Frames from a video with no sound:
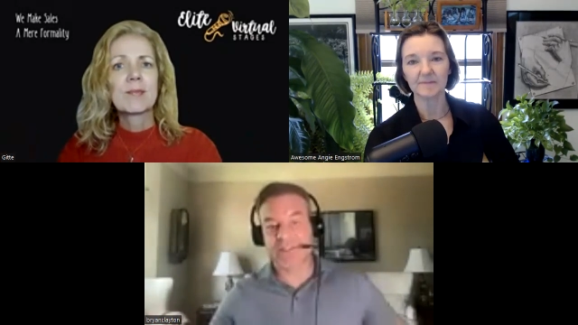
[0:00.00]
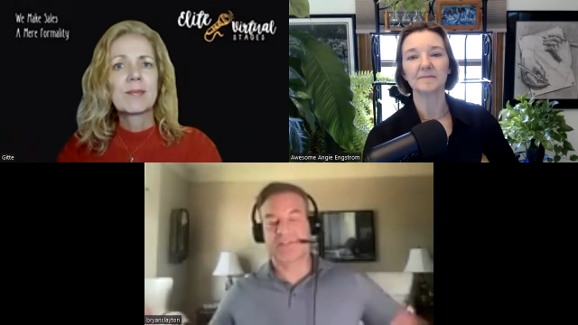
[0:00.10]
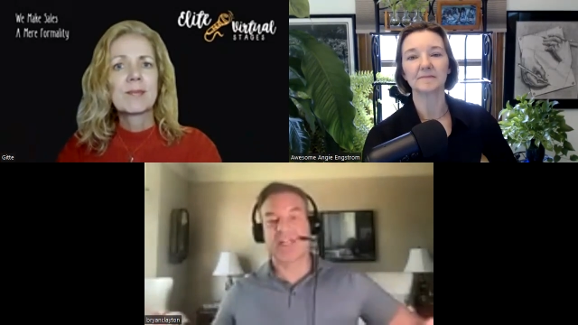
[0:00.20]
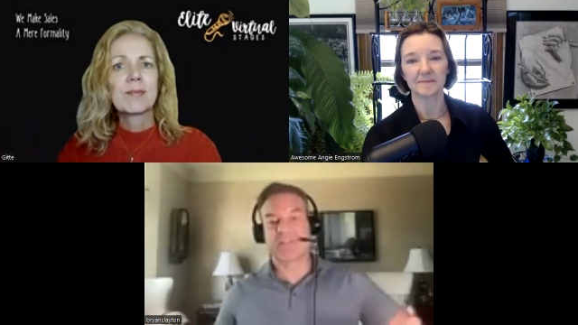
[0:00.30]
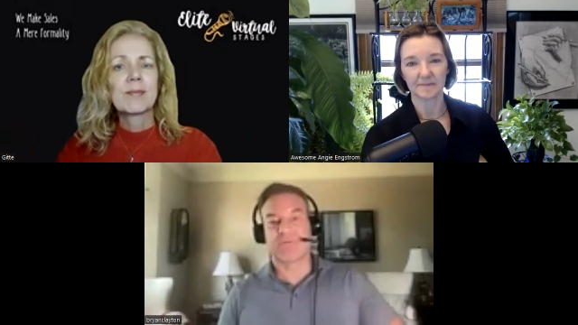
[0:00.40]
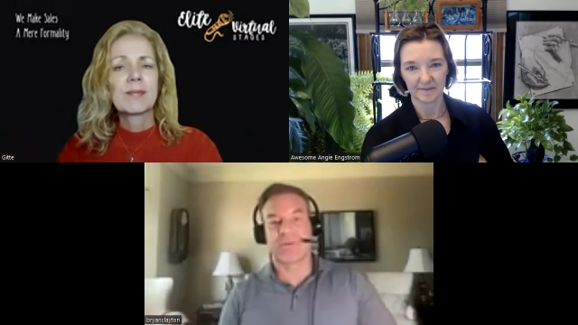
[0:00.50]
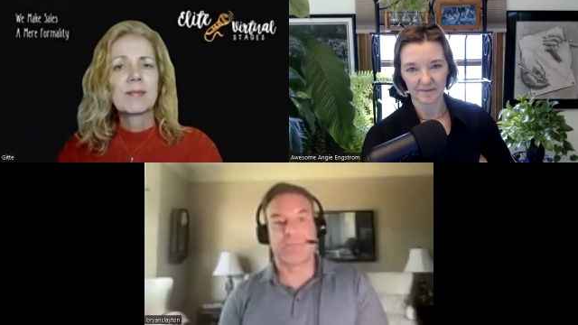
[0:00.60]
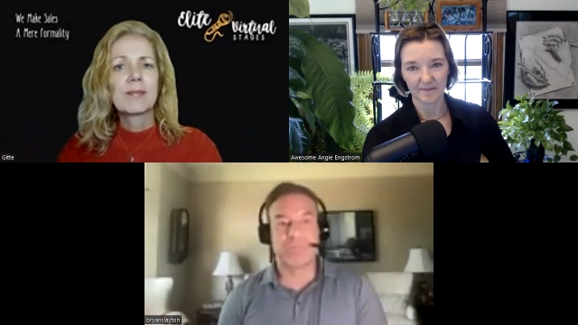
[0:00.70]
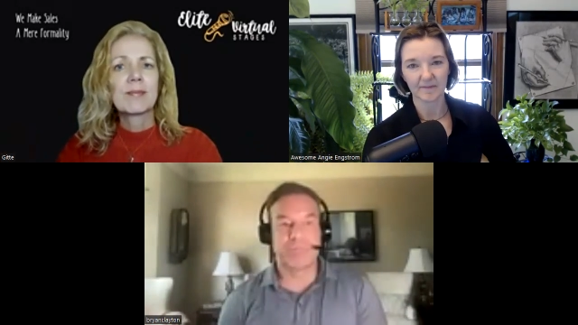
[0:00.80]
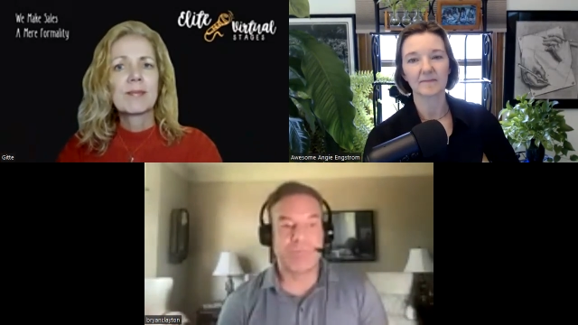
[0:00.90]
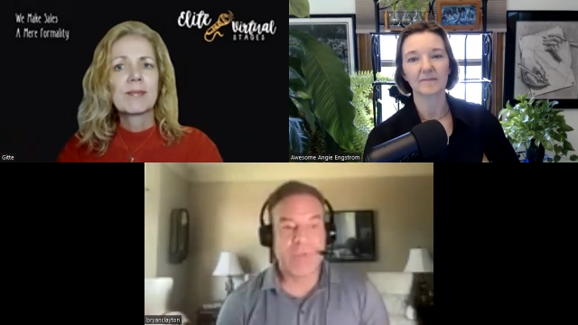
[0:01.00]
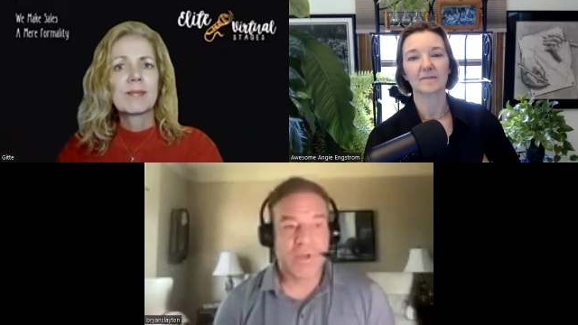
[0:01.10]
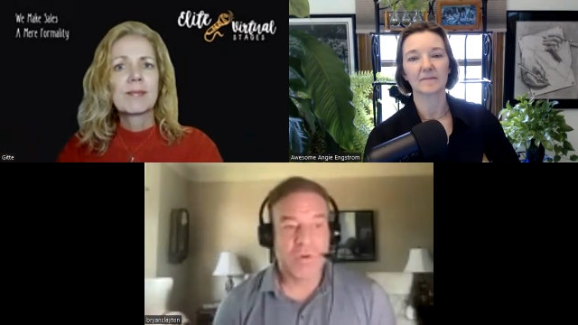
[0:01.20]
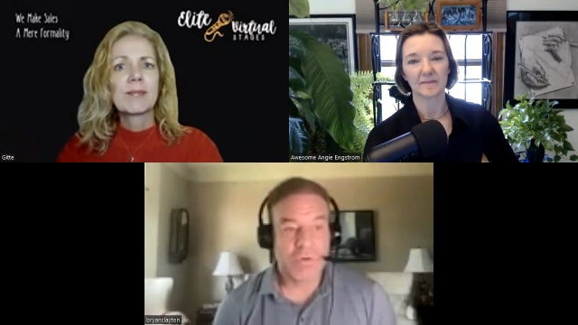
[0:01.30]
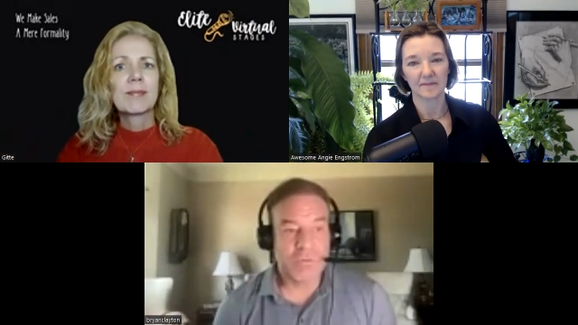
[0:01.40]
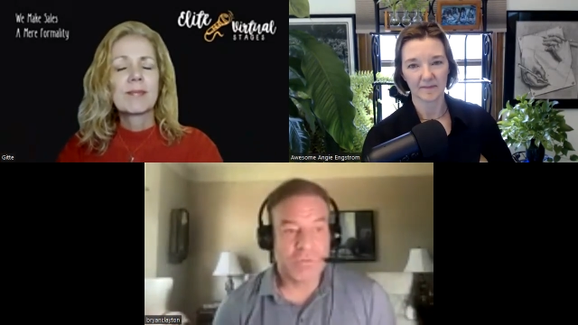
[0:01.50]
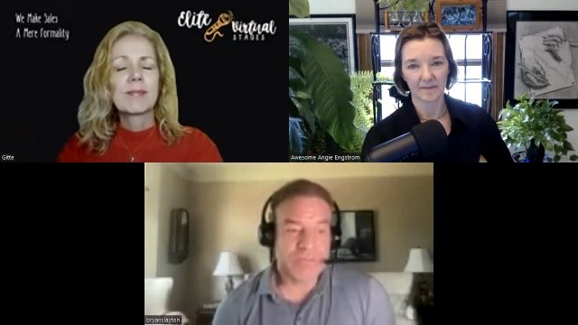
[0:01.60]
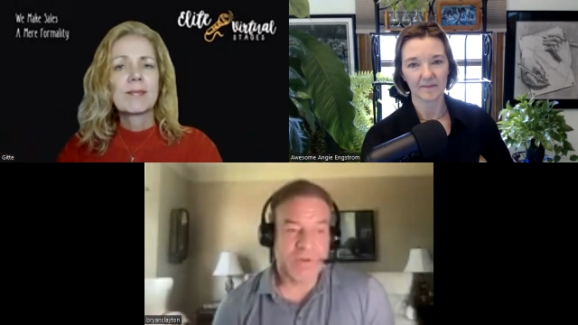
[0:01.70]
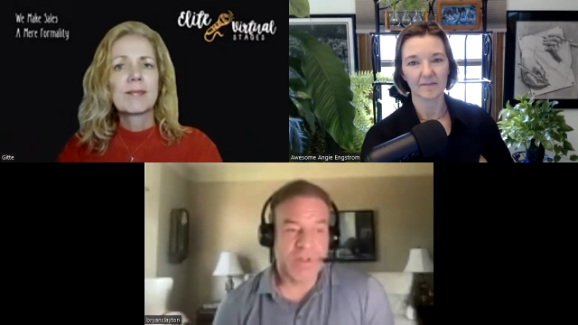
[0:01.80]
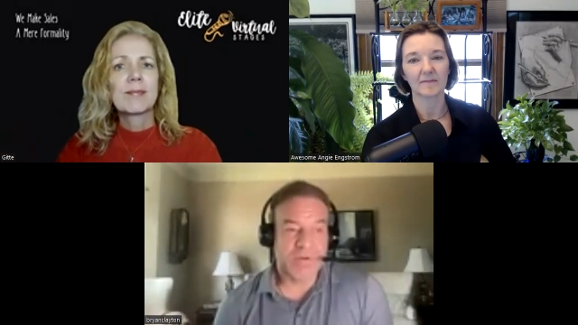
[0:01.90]
Speaker 1: that's one of the that's one of
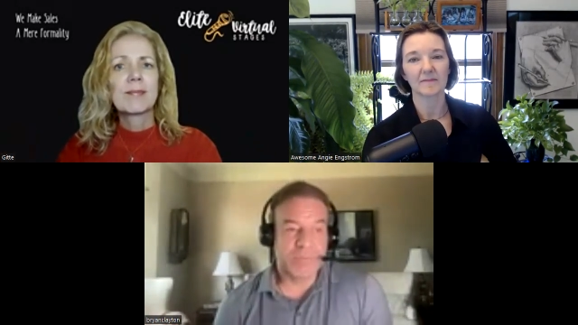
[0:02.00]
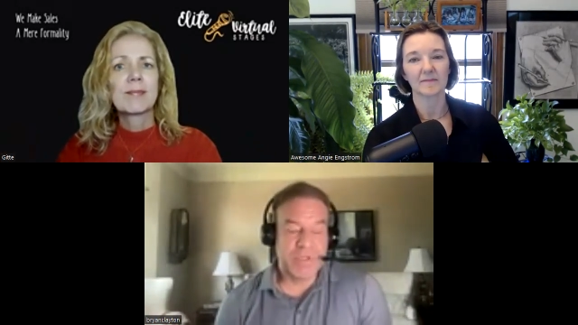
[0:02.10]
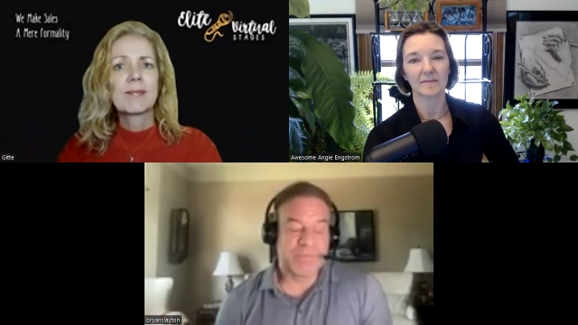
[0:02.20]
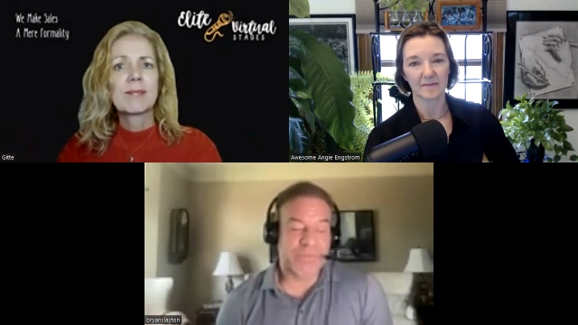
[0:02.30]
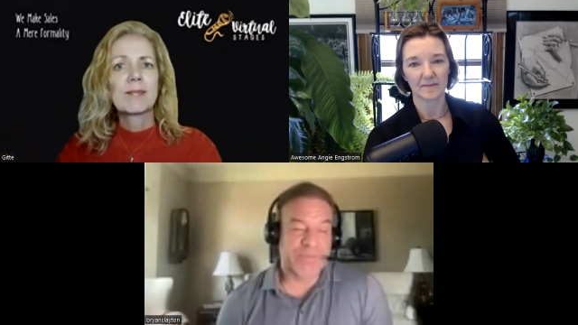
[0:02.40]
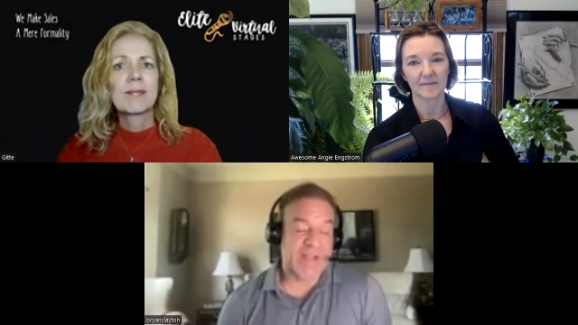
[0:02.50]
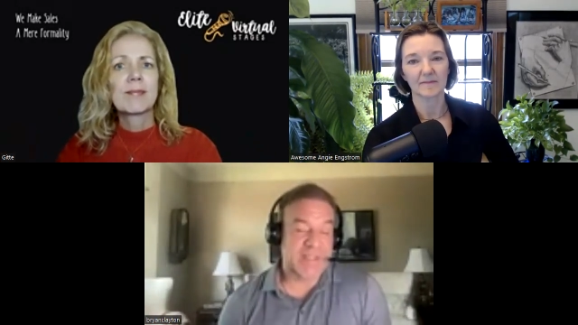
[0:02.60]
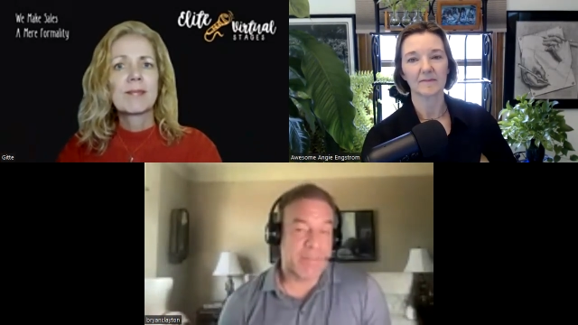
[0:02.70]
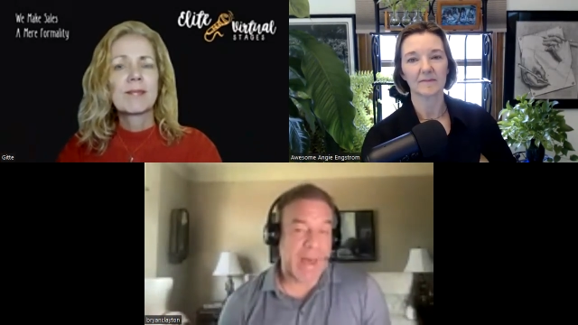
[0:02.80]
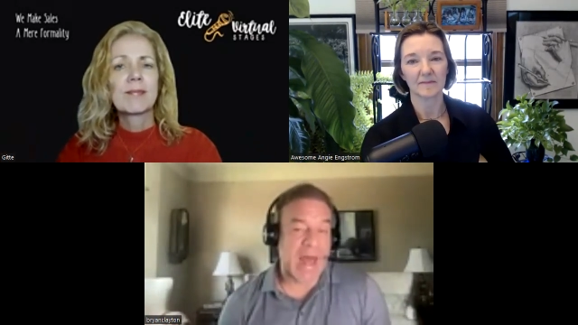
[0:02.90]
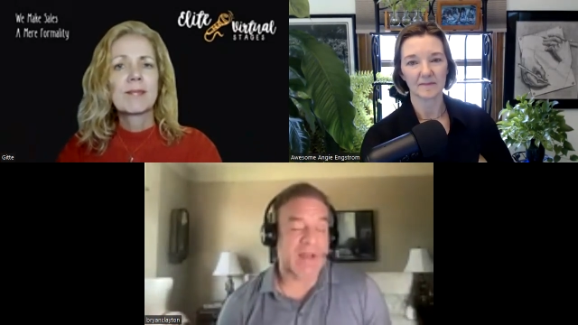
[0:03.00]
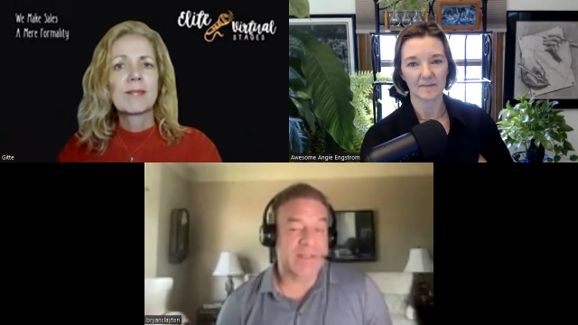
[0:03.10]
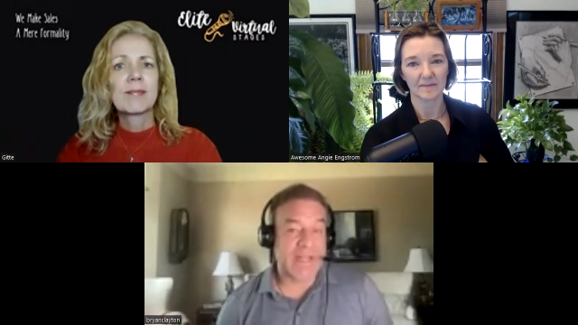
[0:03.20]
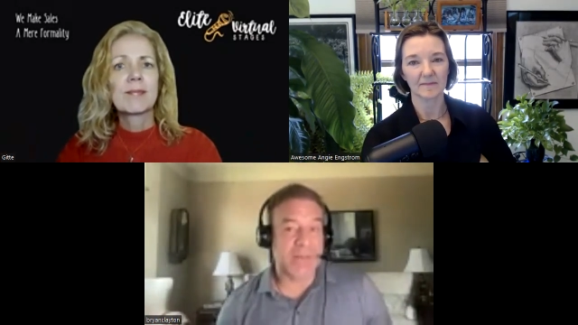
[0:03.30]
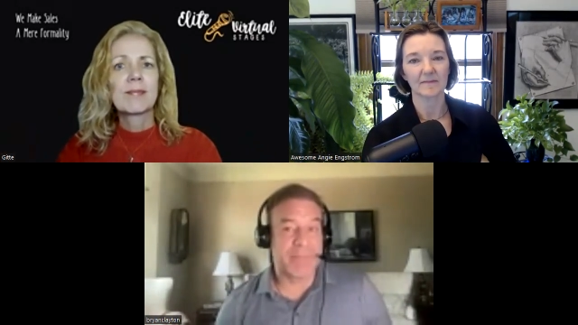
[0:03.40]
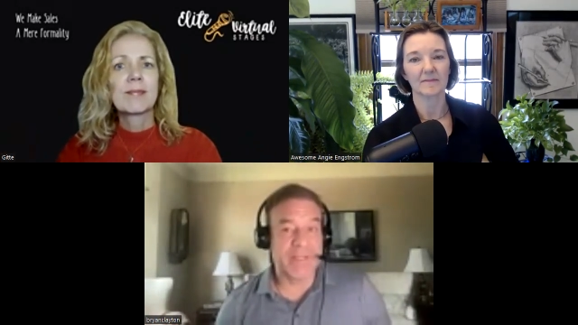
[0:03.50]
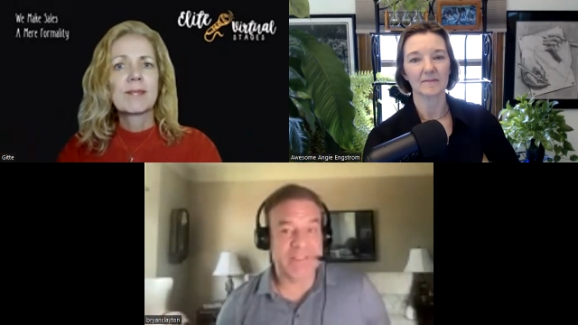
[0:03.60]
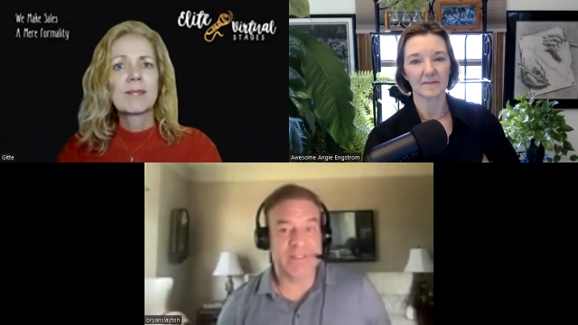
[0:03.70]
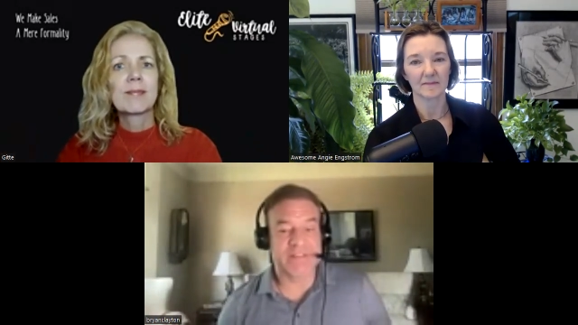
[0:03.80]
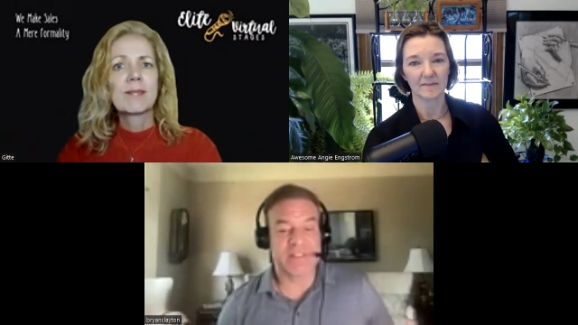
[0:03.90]
the beautiful things about a tech
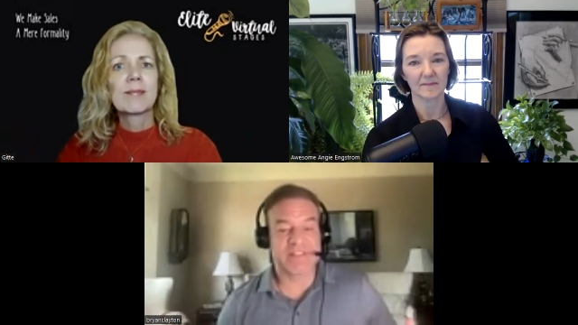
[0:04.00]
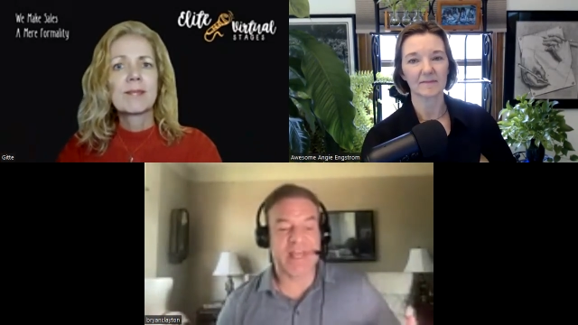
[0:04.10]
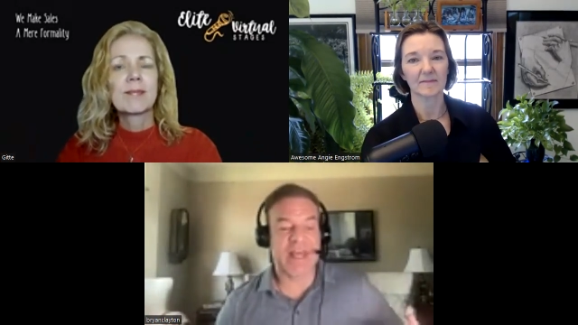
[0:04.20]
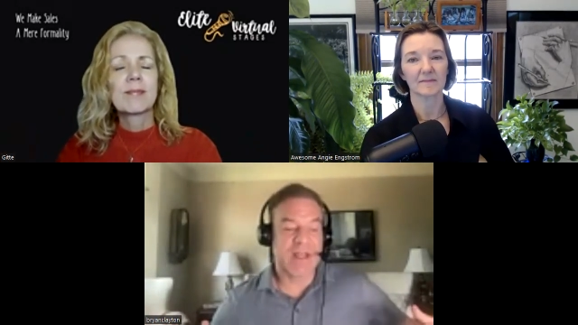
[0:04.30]
business is that